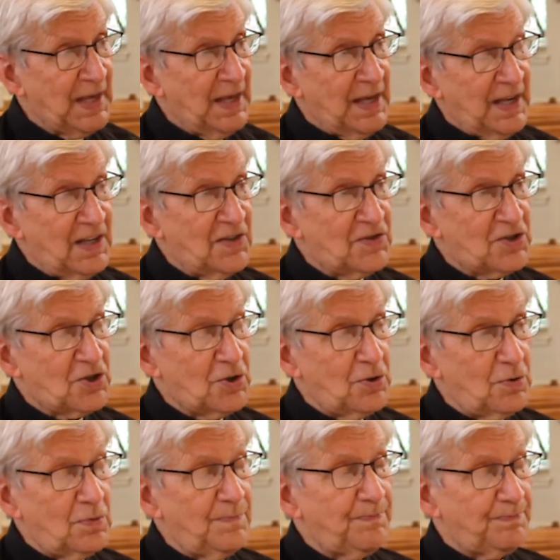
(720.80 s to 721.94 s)
is
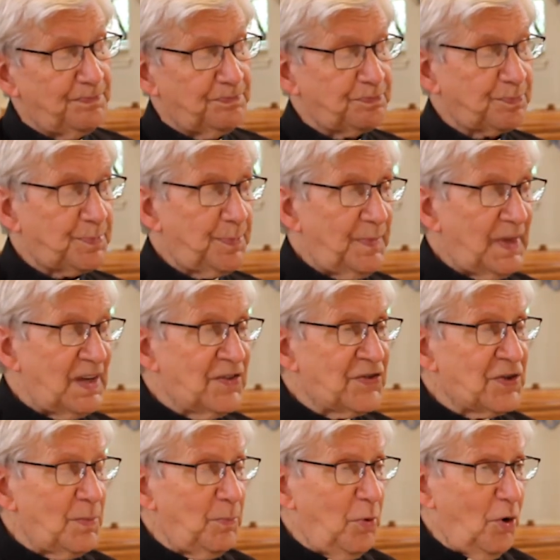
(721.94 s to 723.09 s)
to
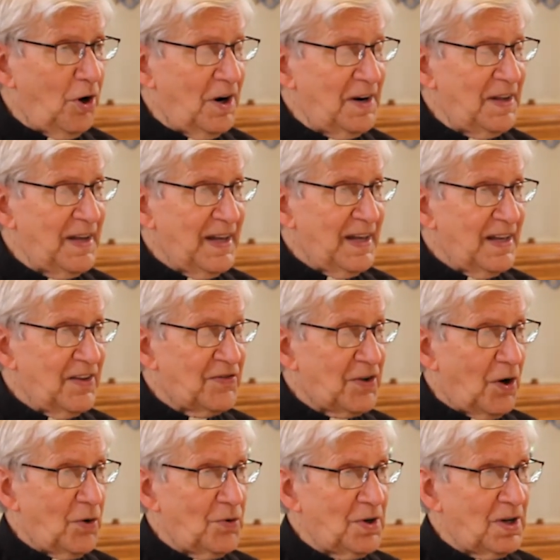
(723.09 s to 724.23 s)
support his
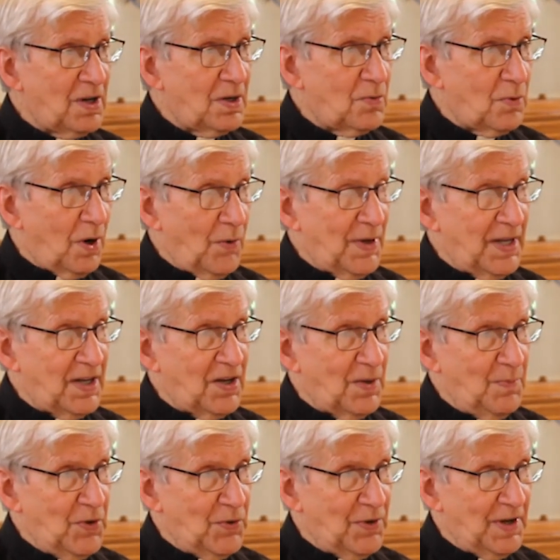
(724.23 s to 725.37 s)
own growing
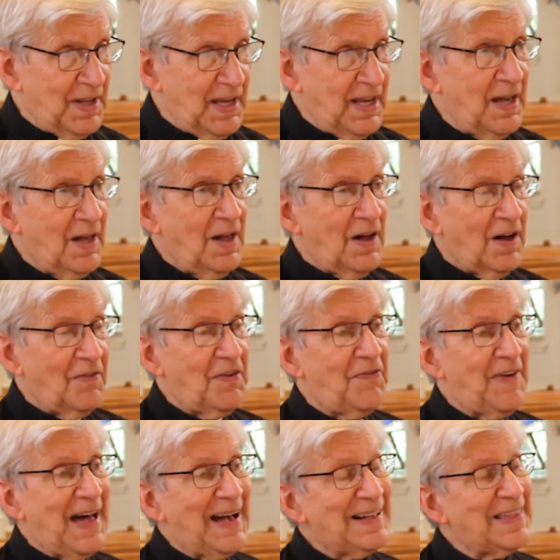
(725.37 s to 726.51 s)
community of the
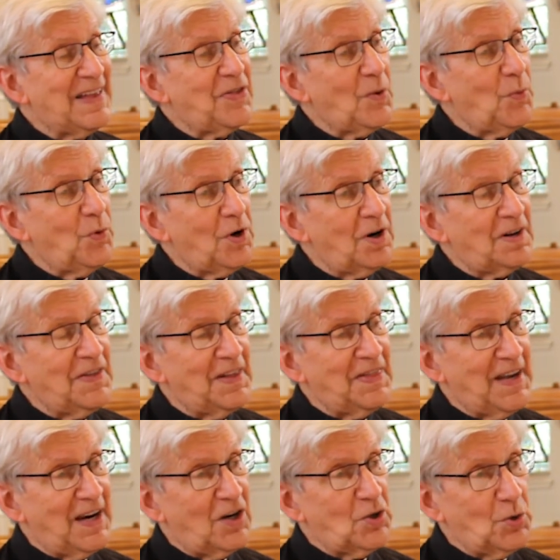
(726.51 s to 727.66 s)
fact that the work that they
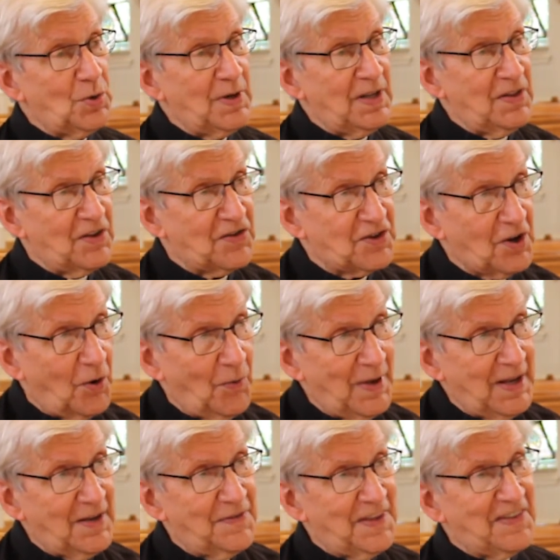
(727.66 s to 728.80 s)
are doing, the sowing
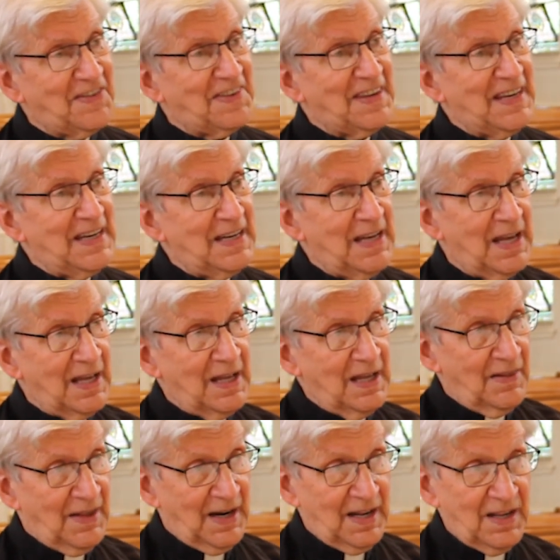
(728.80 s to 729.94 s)
of the seed,
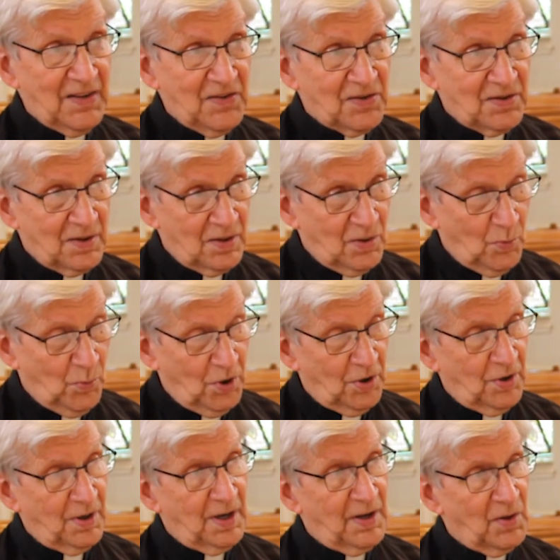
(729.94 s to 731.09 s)
that is, the
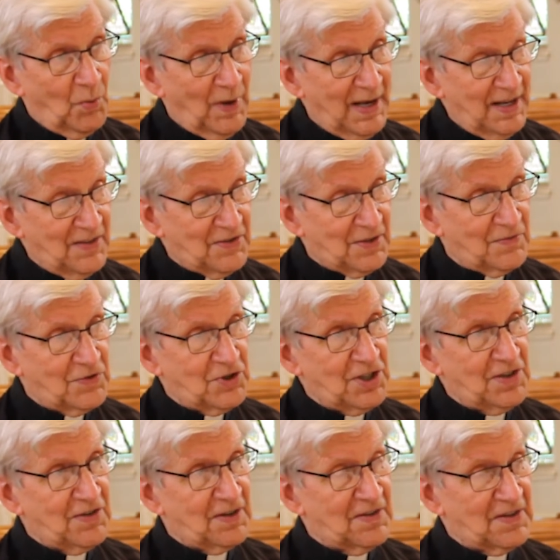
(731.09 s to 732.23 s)
word and the ways of
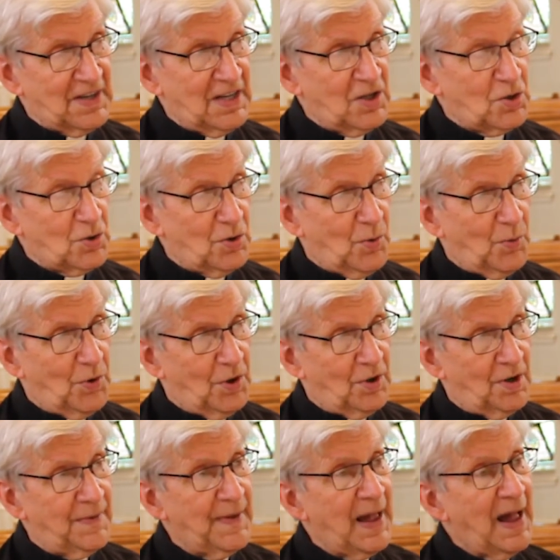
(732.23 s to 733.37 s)
Jesus into the
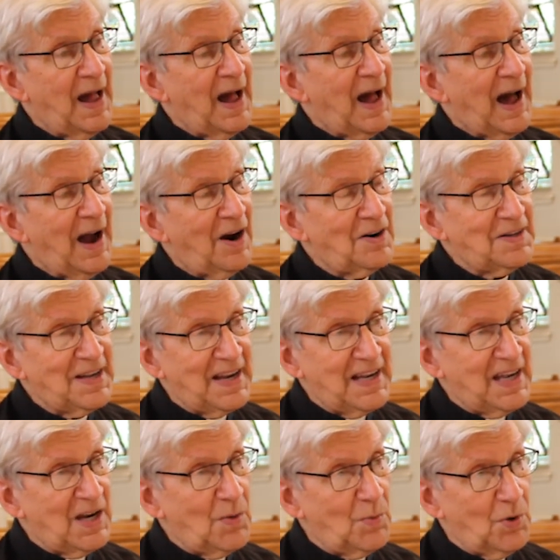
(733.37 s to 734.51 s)
world, are
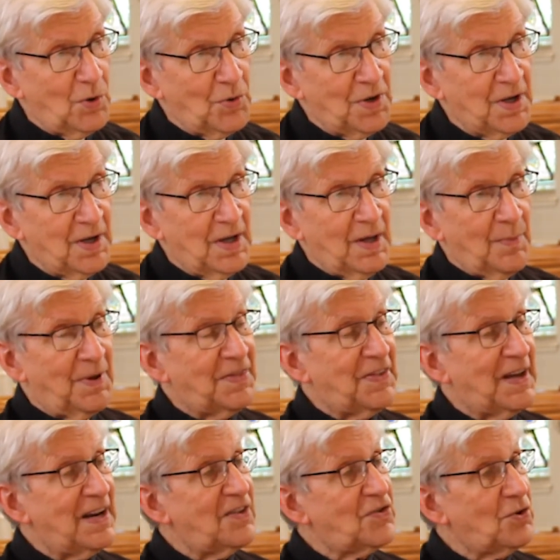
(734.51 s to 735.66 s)
taking root, but
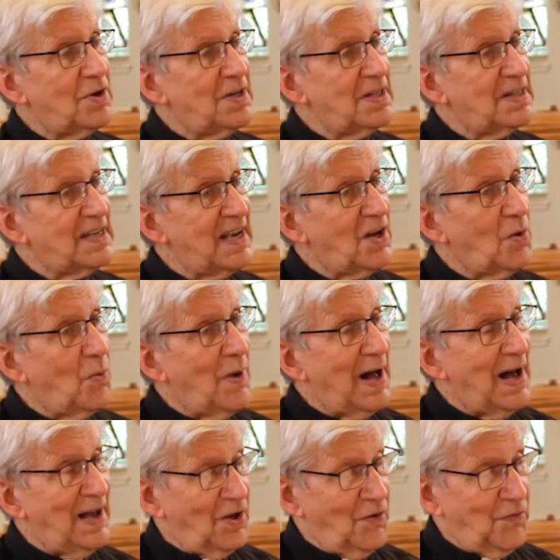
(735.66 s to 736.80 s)
that it's going to take a
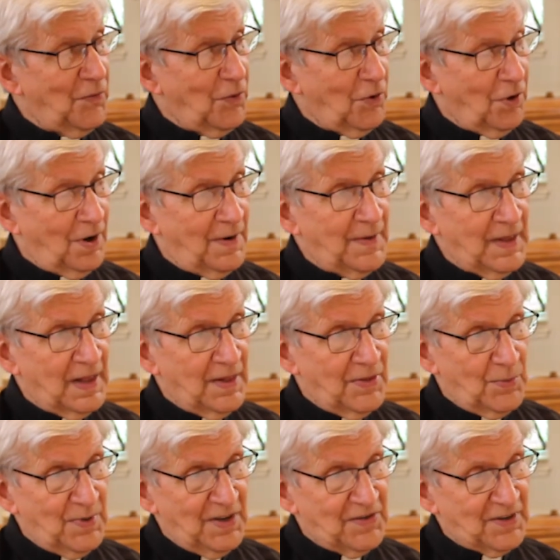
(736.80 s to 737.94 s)
while for the
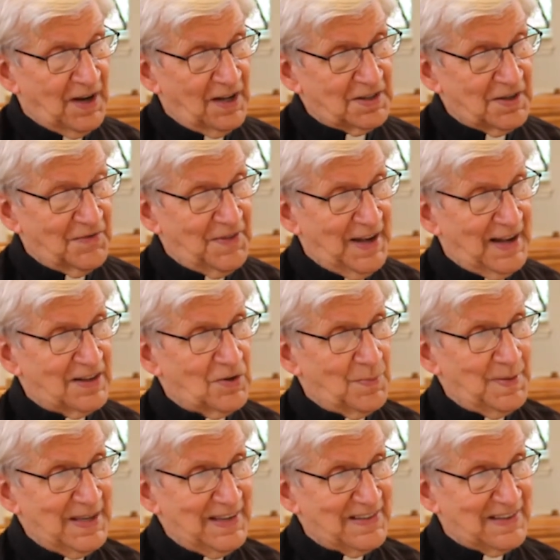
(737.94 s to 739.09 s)
result of that to
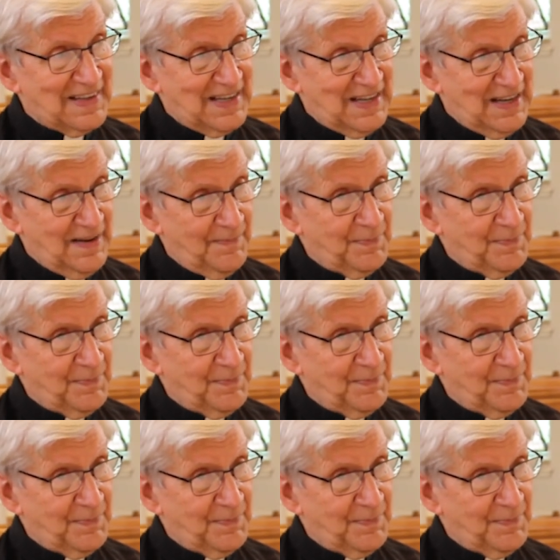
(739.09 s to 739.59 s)
be seen.